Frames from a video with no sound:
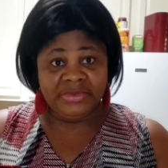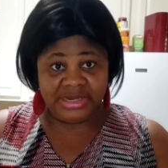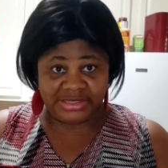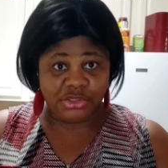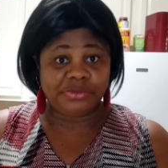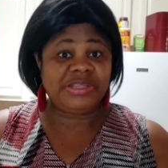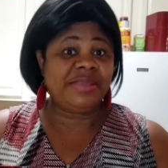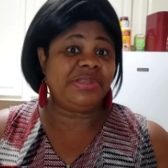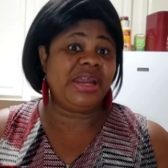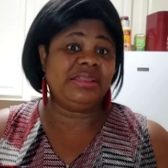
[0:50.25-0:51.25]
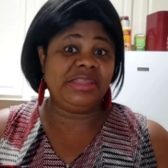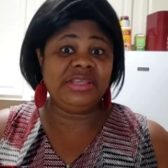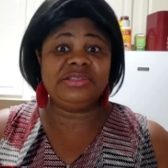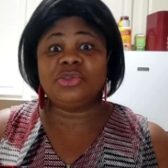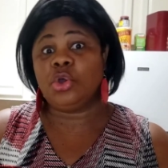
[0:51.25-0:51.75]
that sometimes there are
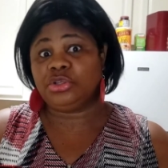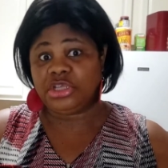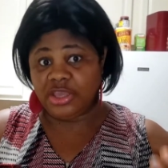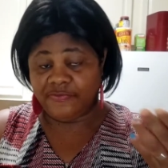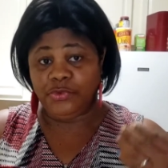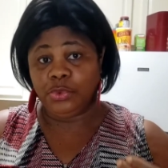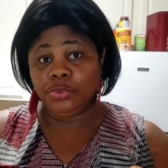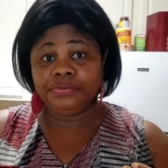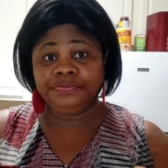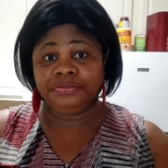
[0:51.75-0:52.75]
things God give you.